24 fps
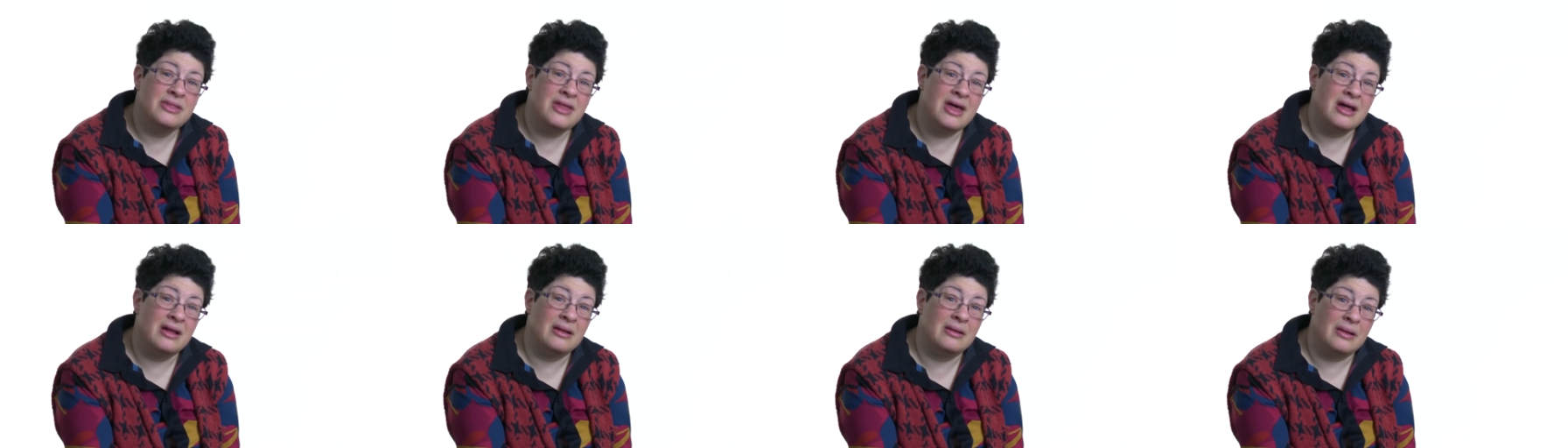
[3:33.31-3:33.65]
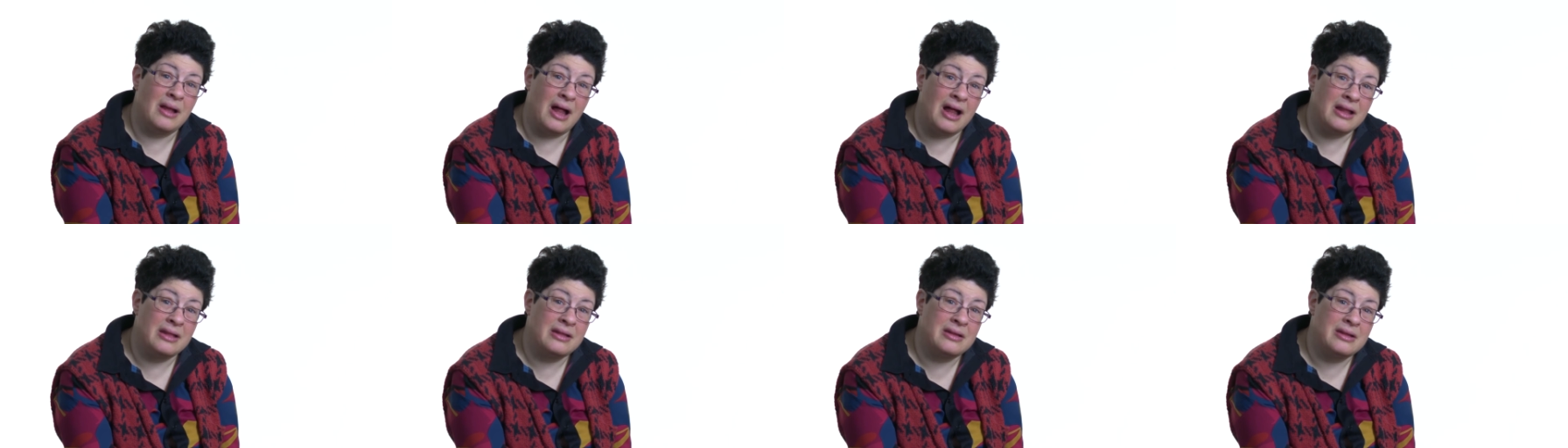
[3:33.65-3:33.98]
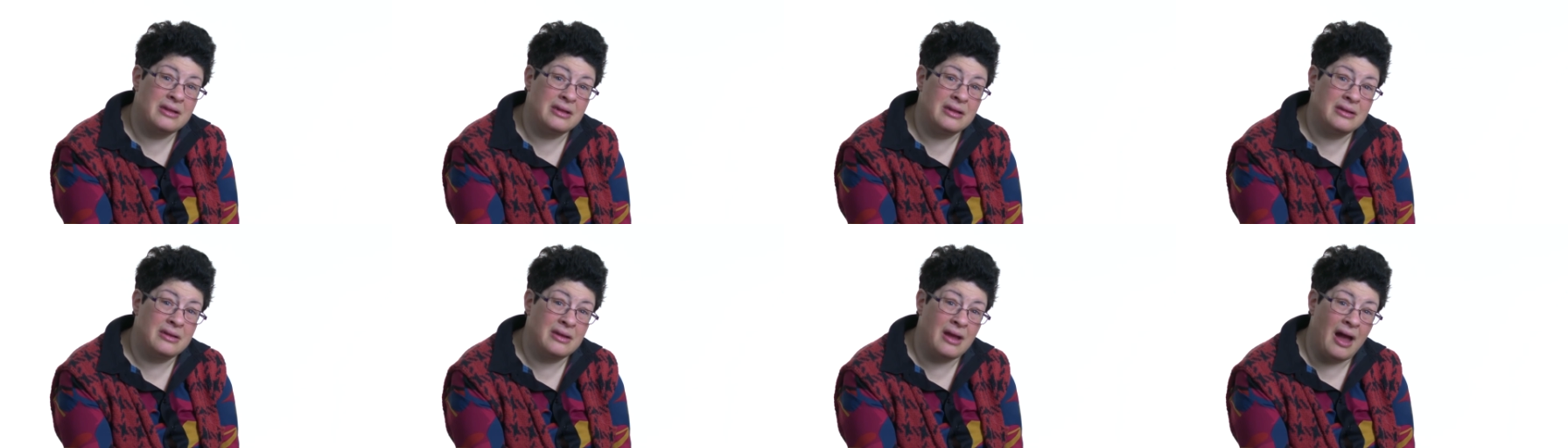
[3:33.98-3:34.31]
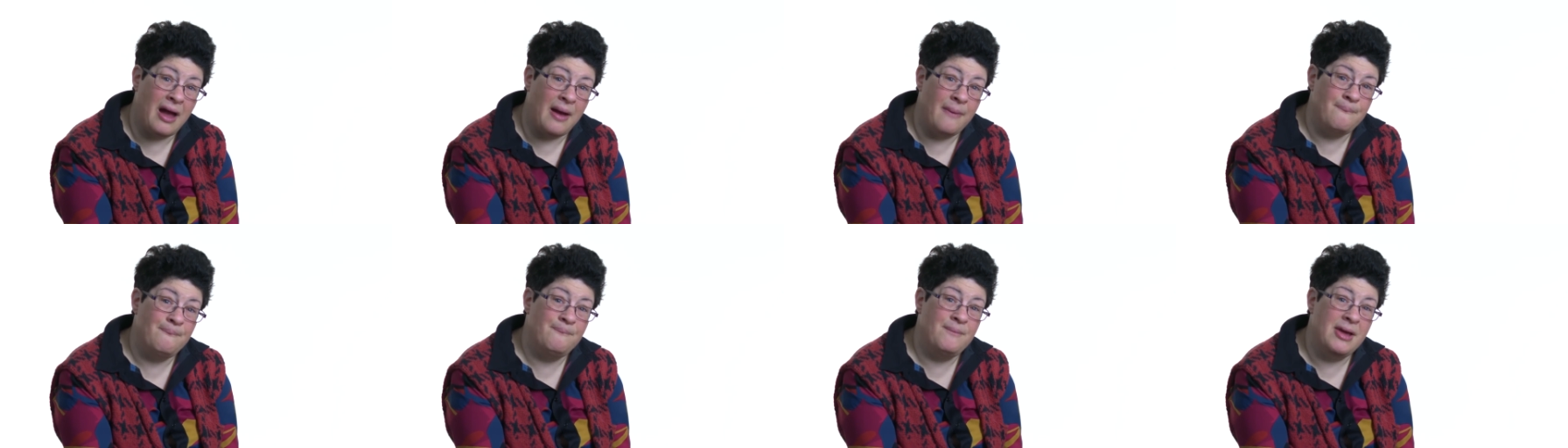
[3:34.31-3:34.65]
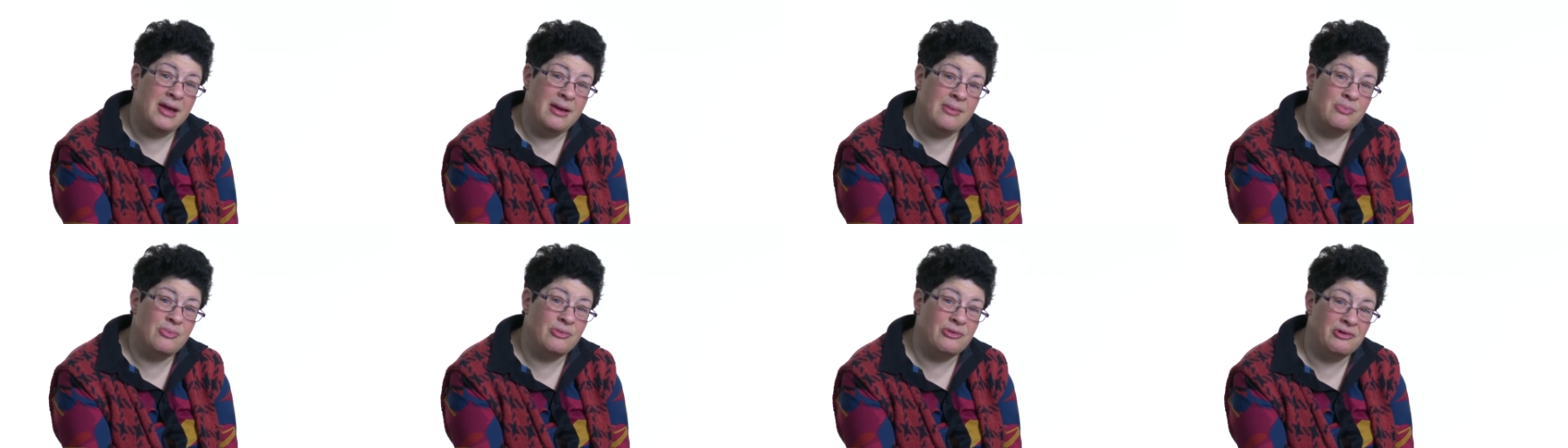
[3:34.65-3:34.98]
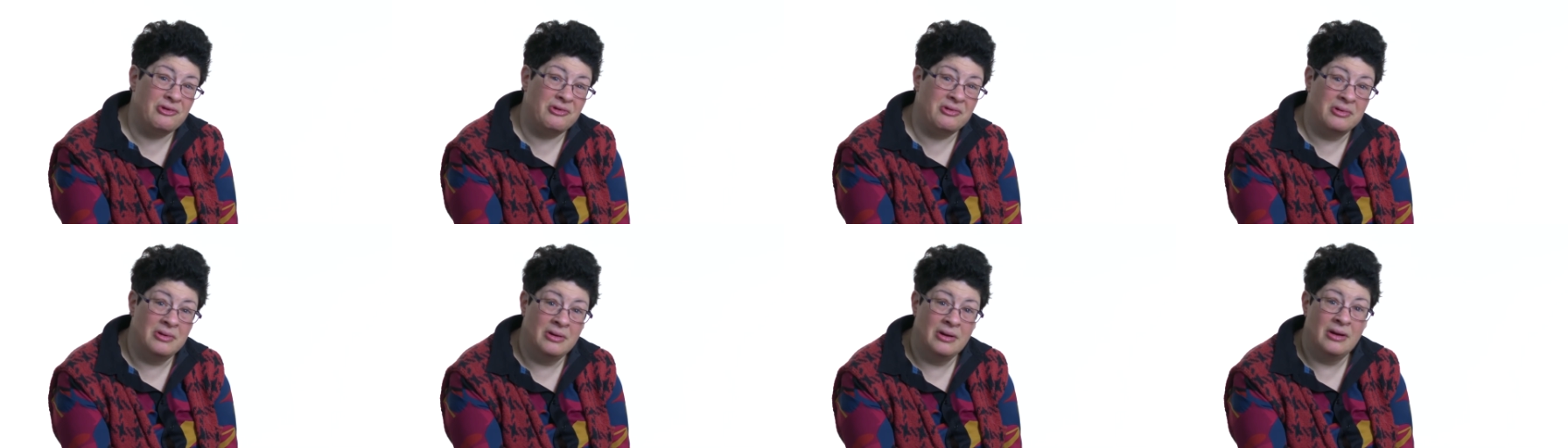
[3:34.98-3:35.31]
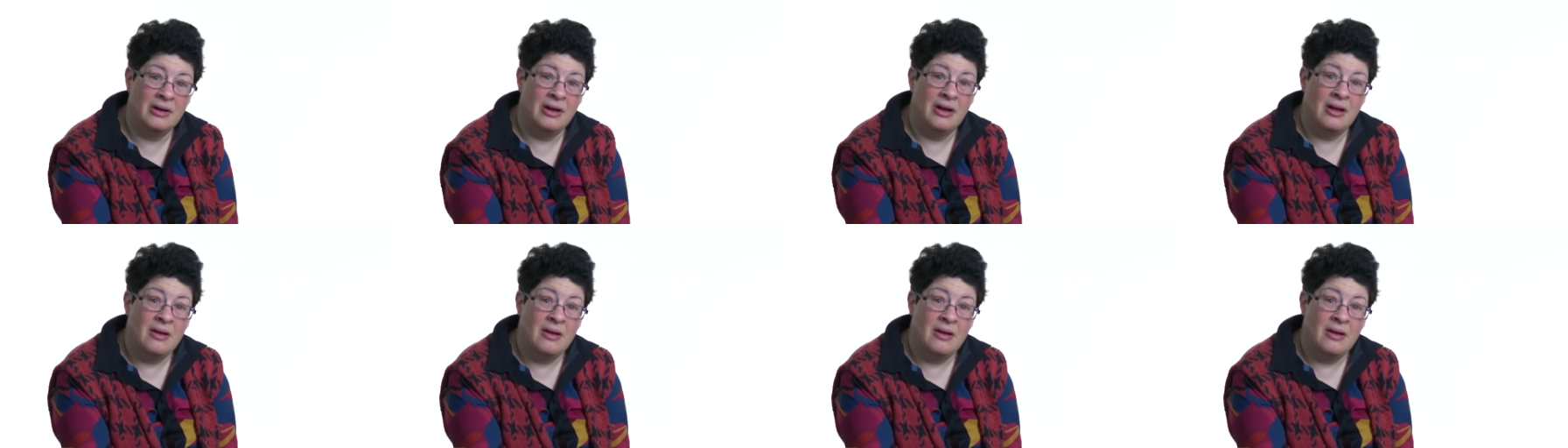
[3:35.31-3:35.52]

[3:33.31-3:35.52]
that lots of time people,